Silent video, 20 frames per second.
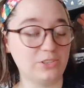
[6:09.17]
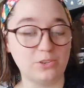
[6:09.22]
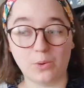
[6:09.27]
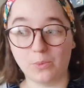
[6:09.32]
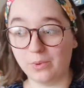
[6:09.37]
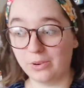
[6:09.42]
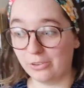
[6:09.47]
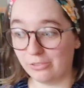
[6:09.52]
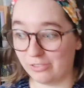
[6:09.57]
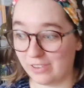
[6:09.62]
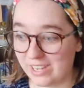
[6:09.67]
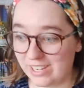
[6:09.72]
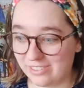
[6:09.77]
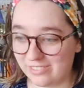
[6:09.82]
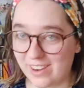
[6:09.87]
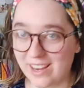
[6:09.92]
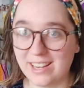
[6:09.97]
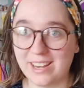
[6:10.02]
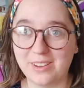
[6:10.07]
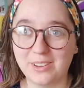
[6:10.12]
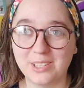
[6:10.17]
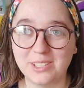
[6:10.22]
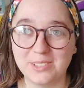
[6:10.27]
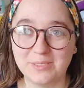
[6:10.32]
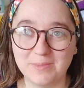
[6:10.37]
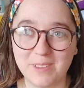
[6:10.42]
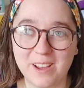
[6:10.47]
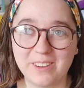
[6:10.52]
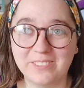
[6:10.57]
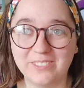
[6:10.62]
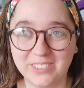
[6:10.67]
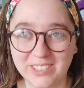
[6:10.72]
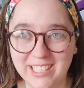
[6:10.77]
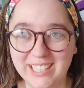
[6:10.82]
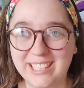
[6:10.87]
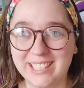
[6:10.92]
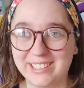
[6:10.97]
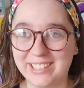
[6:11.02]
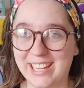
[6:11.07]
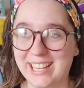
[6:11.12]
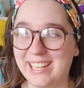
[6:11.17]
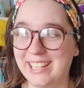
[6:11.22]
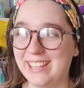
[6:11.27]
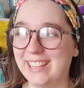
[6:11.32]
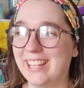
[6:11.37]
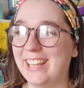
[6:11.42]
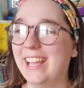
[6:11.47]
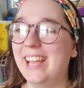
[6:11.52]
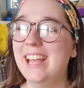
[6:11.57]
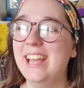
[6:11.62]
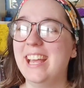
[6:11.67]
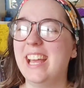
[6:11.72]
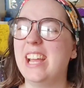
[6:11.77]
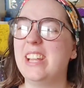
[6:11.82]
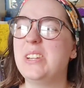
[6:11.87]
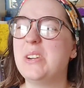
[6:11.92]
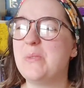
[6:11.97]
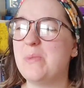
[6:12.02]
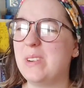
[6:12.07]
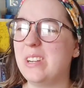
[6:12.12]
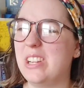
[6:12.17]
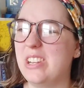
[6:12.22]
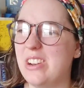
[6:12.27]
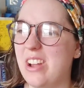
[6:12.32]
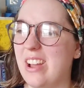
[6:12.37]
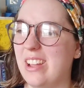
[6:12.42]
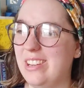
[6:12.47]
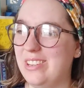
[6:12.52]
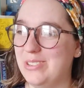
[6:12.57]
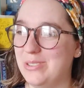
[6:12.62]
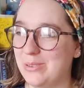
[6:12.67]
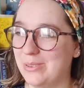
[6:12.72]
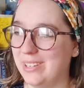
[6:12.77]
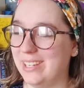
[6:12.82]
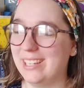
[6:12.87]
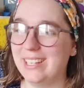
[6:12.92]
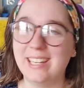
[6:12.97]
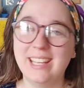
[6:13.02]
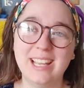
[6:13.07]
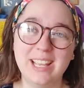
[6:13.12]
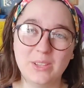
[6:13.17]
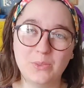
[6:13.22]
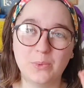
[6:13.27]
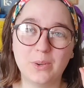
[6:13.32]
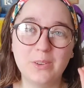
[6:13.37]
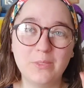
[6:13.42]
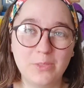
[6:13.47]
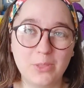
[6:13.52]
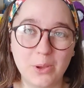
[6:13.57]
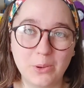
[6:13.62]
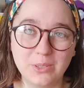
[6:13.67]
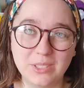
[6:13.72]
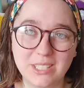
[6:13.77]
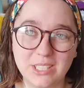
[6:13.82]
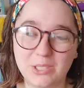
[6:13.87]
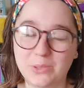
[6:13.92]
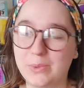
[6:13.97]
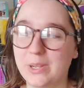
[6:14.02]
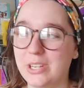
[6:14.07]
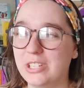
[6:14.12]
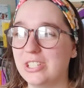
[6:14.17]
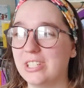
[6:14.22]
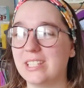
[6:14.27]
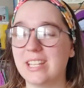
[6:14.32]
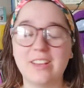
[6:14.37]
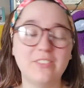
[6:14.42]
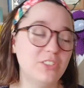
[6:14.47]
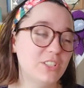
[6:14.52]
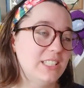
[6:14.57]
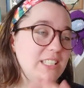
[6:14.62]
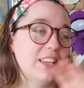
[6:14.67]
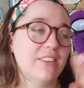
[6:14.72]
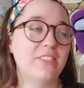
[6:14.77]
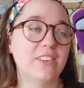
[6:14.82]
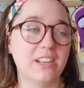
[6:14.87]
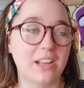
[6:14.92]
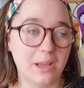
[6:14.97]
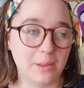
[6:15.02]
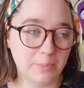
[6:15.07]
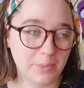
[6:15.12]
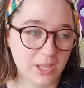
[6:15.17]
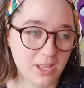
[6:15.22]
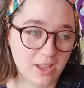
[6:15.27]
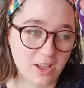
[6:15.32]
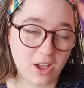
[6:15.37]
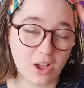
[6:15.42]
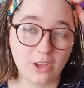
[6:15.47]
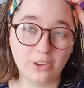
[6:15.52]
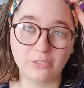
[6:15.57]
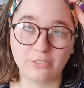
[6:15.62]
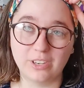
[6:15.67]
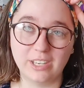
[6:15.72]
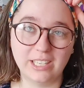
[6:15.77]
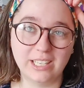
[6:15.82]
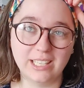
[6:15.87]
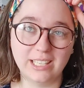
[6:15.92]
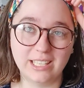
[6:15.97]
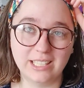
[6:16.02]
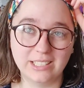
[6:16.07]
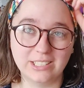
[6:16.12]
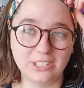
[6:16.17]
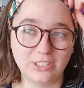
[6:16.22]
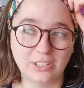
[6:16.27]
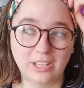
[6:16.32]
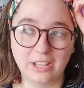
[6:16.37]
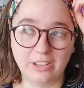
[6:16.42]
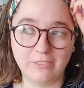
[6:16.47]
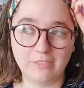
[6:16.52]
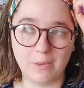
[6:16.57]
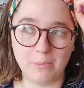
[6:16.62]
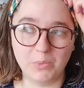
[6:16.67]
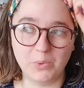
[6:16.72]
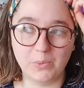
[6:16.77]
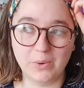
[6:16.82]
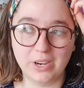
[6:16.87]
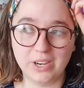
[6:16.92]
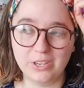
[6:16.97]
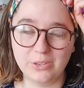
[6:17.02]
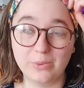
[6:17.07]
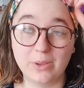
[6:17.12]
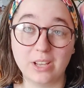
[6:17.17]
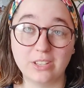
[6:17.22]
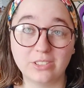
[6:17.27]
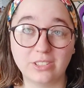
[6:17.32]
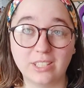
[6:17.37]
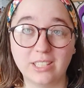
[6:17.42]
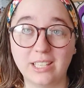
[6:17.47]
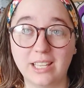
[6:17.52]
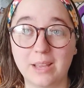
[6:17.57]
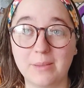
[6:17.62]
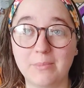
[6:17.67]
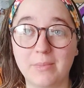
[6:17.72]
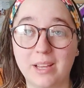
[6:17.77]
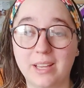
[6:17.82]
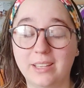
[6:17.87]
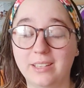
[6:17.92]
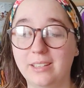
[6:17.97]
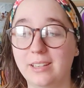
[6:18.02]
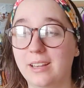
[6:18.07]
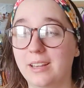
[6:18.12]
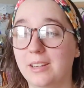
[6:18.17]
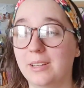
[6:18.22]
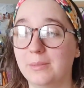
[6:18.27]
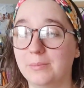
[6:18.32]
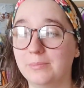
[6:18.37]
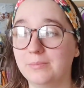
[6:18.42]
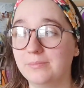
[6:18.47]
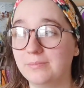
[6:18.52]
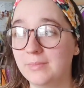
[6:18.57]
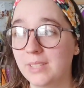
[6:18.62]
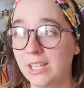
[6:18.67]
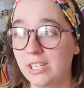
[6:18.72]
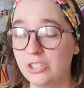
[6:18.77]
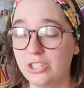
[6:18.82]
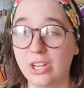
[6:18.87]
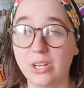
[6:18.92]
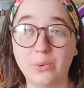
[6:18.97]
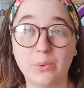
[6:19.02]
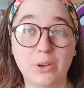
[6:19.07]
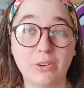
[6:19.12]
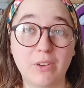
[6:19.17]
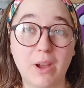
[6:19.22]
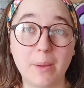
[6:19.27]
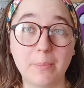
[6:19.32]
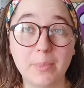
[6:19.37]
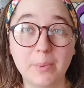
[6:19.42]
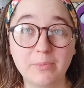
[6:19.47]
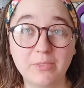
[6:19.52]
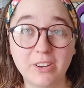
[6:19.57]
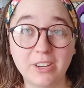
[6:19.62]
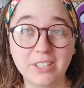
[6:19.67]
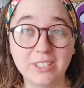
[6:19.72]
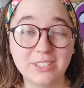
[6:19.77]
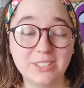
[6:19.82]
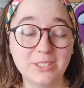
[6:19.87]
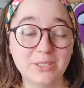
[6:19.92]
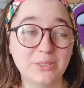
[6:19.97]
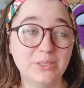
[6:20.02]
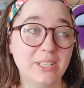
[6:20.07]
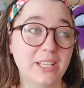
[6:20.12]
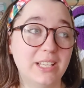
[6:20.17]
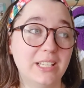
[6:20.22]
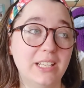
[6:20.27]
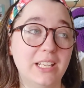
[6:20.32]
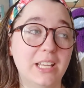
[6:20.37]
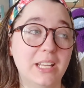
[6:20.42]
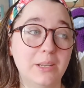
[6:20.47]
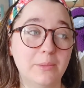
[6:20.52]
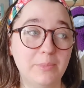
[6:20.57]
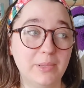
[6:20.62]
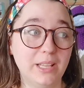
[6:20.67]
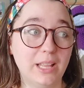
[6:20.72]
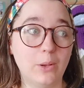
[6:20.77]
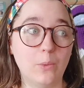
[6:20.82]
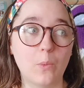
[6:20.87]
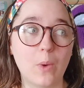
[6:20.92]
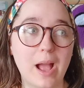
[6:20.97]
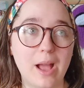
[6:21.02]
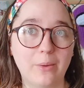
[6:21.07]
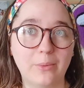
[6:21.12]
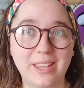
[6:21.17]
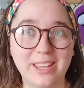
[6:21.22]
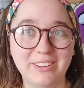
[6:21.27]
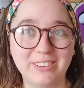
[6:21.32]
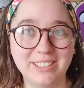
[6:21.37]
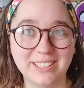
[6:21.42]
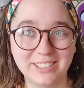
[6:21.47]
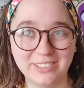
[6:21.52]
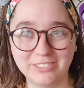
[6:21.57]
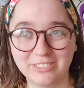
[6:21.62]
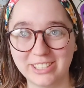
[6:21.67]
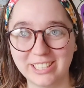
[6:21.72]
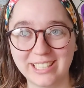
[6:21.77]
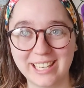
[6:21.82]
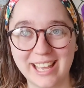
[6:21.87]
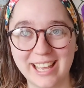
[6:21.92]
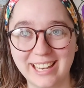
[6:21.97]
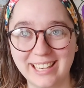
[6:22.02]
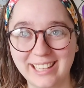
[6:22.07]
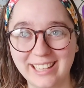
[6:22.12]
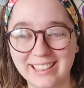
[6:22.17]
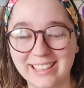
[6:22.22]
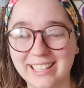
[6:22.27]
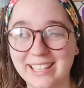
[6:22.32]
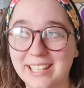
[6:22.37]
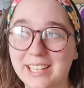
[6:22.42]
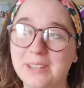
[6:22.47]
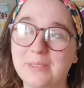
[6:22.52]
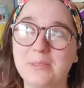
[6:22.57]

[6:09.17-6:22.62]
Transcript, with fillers: I don't want to read it right now because I'm not reading anything. I don't want to not enjoy it. It's one of those situations. I've just given up on reading until, like, February. You guys are going to get my um, January wrap-up very soon and going to be like, wow, Kate, you didn't read anything.